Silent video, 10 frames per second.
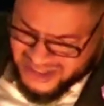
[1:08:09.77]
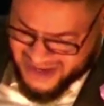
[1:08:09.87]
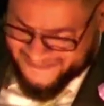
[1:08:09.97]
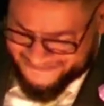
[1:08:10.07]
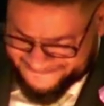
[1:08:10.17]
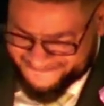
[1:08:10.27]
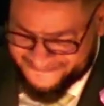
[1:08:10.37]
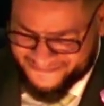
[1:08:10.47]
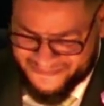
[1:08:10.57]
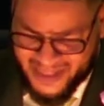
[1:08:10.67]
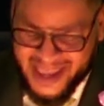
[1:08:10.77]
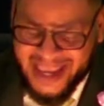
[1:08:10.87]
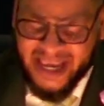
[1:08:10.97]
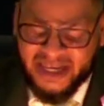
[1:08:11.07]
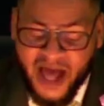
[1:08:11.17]
them.
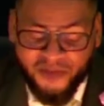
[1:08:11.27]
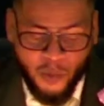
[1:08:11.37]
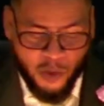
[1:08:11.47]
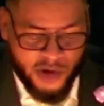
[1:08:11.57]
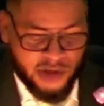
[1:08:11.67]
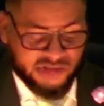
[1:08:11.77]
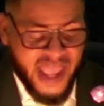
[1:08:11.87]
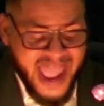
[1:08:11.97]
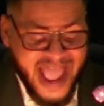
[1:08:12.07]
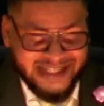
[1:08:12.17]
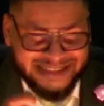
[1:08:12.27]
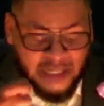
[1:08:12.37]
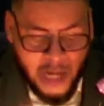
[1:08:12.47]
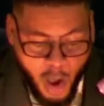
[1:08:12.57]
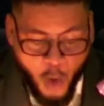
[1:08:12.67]
In other words, as
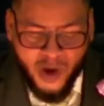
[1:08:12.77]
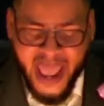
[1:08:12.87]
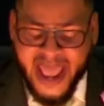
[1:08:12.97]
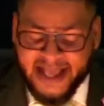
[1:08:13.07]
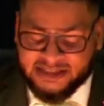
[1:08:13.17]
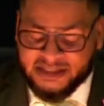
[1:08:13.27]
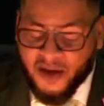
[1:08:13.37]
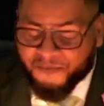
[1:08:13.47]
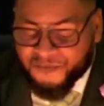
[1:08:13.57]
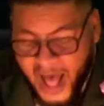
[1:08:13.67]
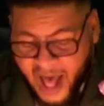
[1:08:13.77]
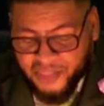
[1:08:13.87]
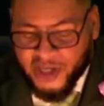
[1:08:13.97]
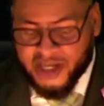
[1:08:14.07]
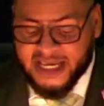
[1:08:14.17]
long as the
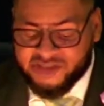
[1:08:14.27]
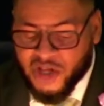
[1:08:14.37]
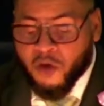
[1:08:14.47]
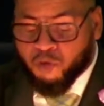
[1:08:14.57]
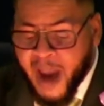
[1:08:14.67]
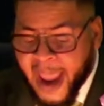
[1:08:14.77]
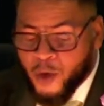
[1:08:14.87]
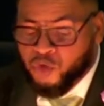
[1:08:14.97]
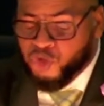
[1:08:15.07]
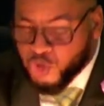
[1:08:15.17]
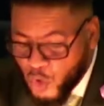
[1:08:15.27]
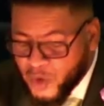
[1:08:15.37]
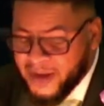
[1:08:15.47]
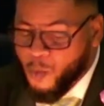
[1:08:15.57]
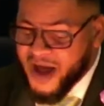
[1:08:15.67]
father is around
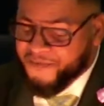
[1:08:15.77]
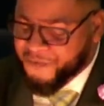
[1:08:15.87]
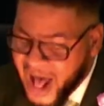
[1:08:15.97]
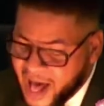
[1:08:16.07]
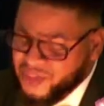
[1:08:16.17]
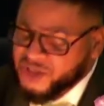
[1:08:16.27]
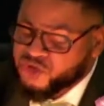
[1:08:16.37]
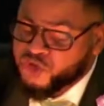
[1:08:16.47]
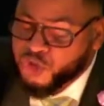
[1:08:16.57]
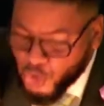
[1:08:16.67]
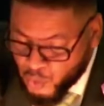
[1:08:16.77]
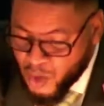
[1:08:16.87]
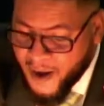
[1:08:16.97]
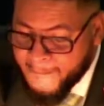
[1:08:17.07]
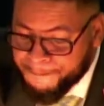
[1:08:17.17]
doing what fathers
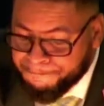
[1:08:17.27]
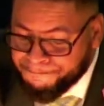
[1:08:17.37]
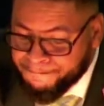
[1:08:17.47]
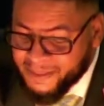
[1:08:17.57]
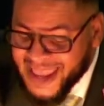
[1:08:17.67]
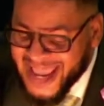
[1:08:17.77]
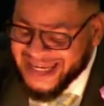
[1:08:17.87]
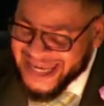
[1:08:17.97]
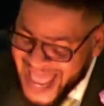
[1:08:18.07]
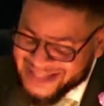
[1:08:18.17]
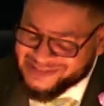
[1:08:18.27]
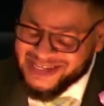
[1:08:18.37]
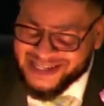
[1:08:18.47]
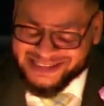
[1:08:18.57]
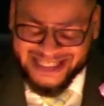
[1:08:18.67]
do, and not
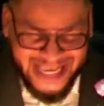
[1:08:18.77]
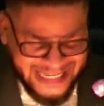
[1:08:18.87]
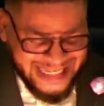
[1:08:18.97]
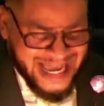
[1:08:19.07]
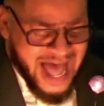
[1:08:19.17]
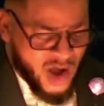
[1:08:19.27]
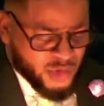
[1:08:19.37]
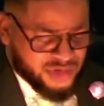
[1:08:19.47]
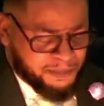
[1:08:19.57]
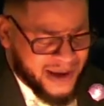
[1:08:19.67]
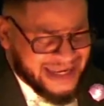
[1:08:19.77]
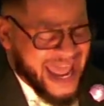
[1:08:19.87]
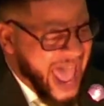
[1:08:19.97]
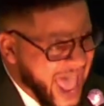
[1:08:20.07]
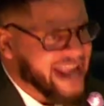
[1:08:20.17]
just in the house, but
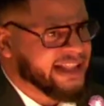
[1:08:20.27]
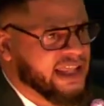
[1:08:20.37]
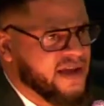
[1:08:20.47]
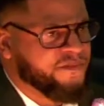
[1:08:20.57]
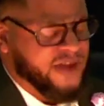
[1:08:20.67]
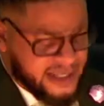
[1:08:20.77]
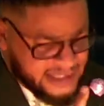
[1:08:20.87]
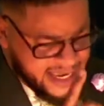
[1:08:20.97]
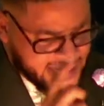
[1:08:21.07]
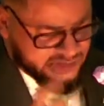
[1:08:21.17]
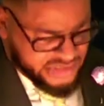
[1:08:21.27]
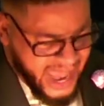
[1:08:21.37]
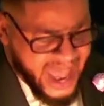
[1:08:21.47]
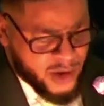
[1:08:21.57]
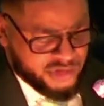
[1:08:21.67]
active in their
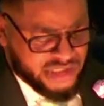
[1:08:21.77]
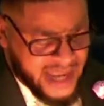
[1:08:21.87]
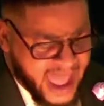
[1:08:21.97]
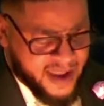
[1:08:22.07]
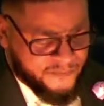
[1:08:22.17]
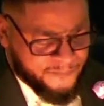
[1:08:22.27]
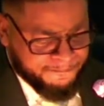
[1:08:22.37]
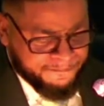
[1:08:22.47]
child's life,